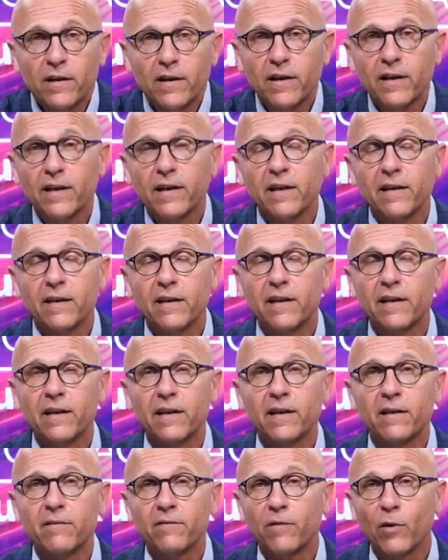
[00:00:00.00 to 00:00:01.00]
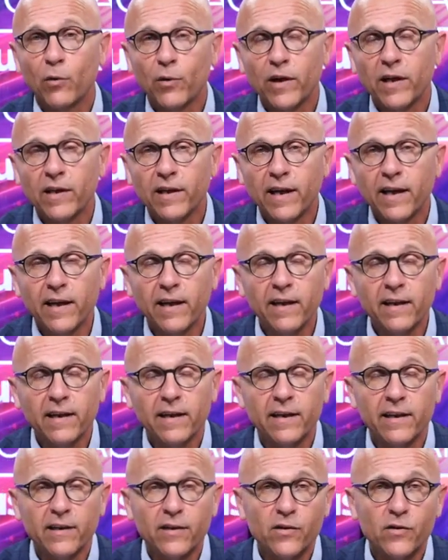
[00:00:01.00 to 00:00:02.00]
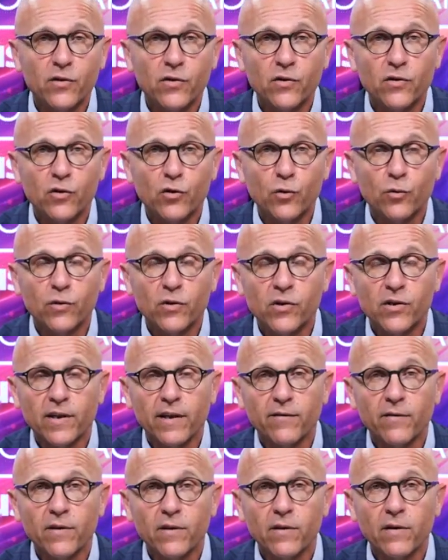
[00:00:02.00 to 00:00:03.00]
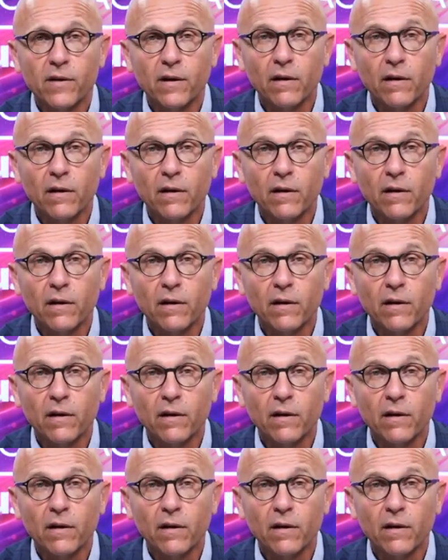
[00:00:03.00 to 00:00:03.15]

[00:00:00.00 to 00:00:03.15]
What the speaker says: The voting day is June the 7th.